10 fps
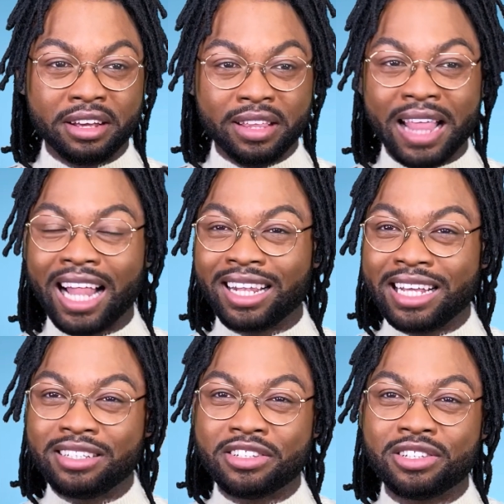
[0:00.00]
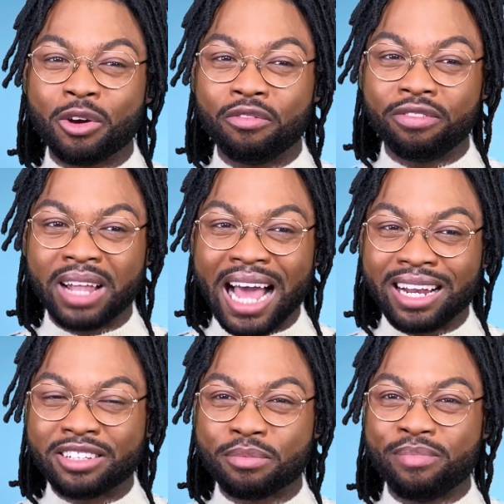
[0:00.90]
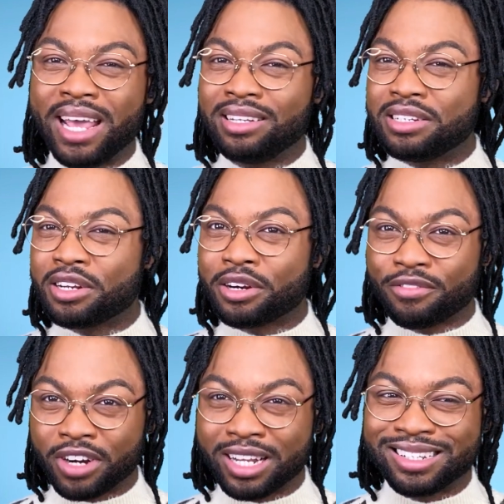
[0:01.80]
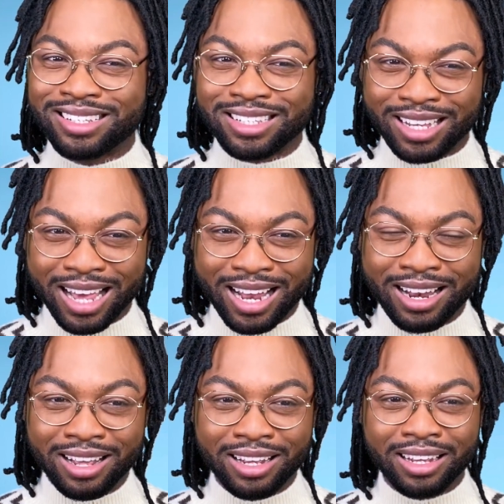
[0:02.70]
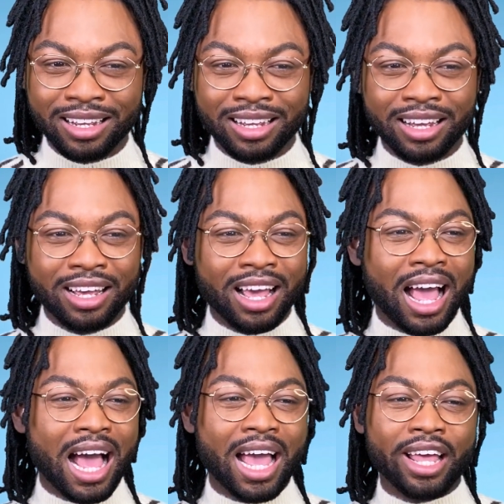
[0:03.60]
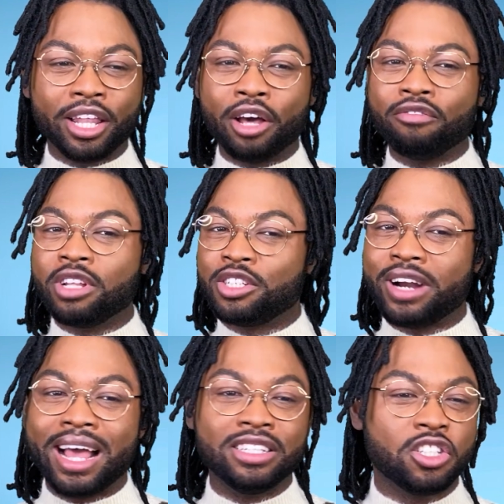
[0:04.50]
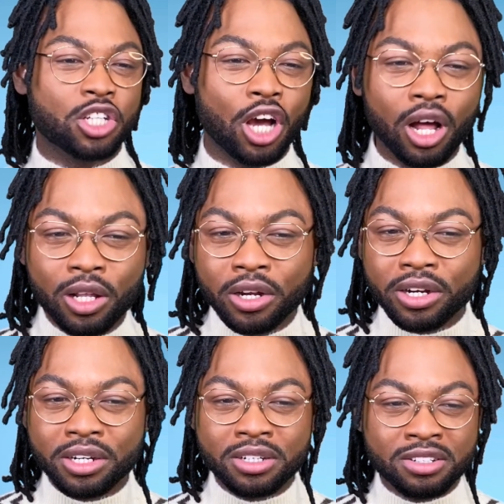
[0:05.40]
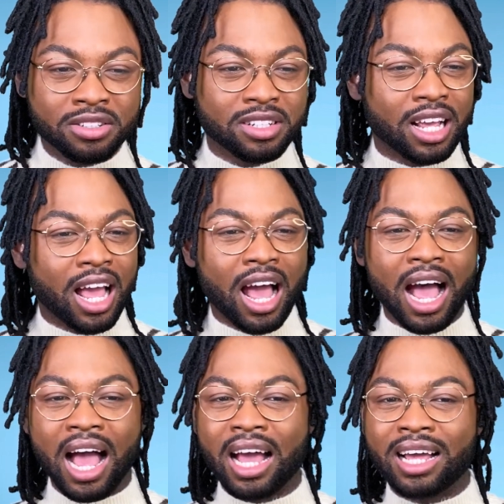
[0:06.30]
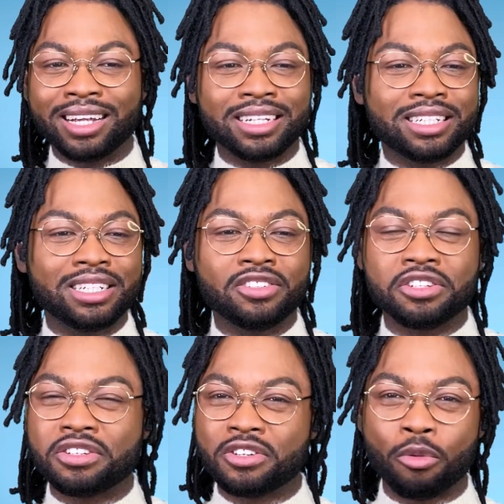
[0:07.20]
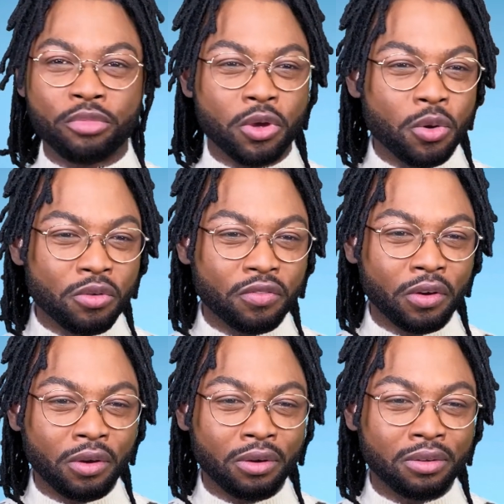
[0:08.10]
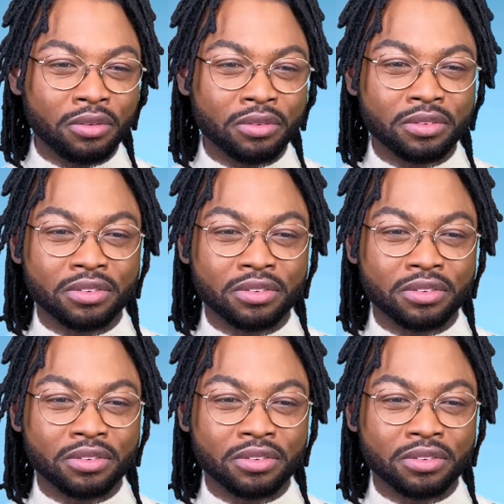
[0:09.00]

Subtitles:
That lace is so flat, it's baked into her freaking skin. I love the trans colors. She's just so beautiful.